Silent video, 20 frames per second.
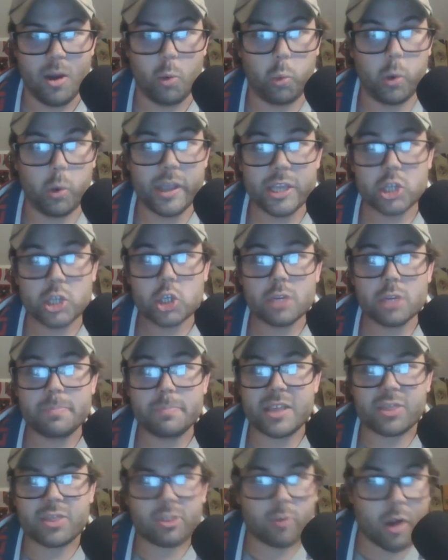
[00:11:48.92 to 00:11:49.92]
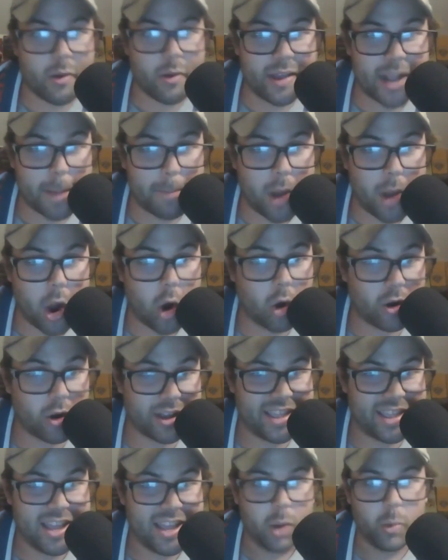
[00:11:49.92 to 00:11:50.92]
We should be throwing a
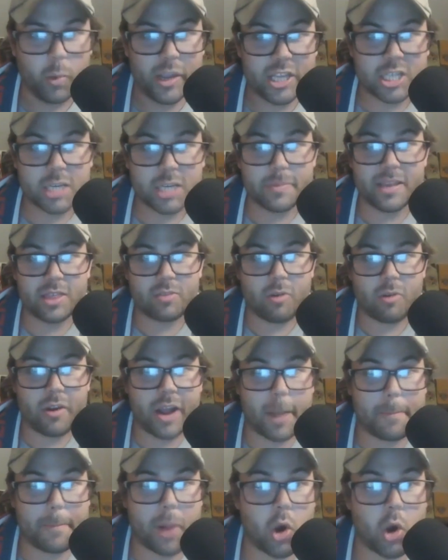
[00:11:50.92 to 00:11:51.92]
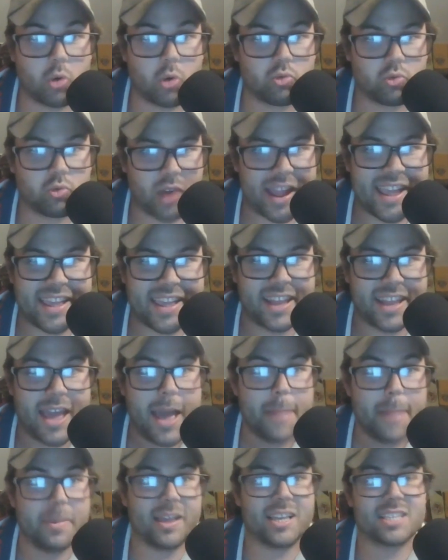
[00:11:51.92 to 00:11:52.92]
party. We should be throwing a parade
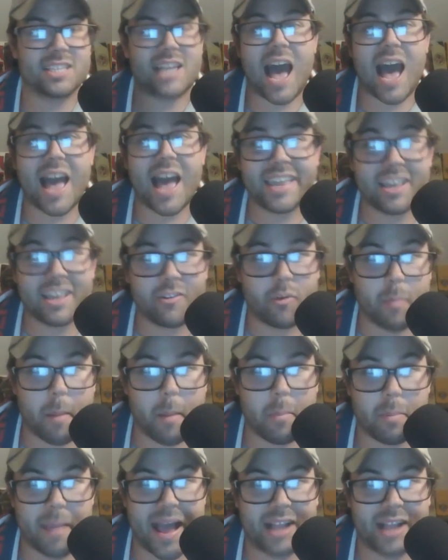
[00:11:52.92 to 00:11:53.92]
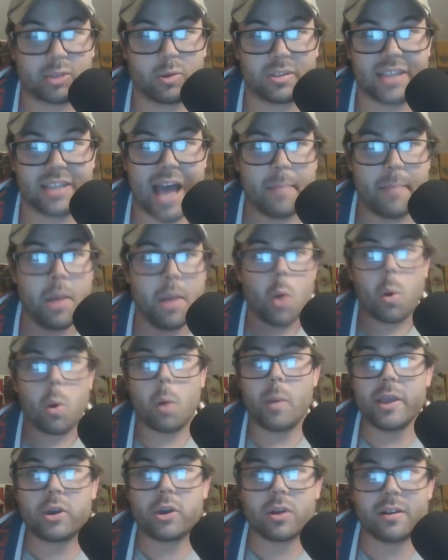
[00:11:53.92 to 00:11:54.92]
because I can remember back to a time
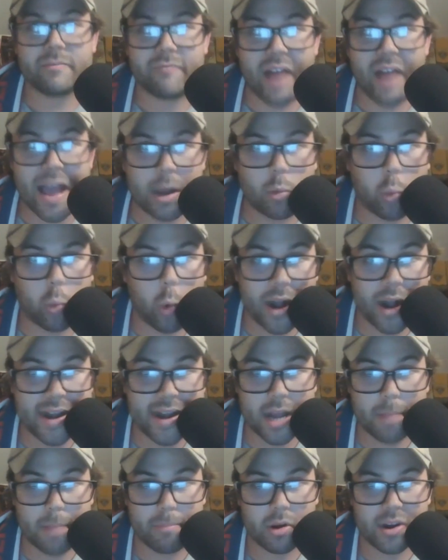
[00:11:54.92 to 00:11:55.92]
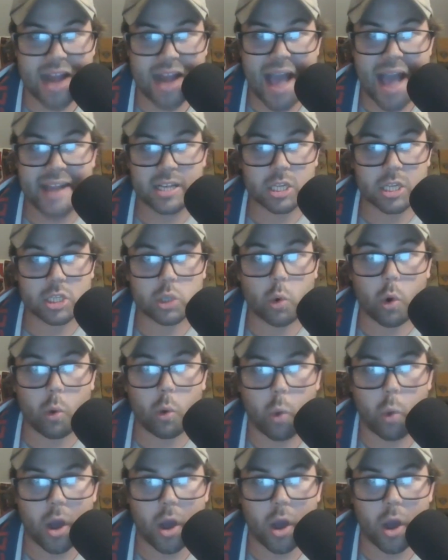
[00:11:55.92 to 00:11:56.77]
where we couldn't find one number nine to score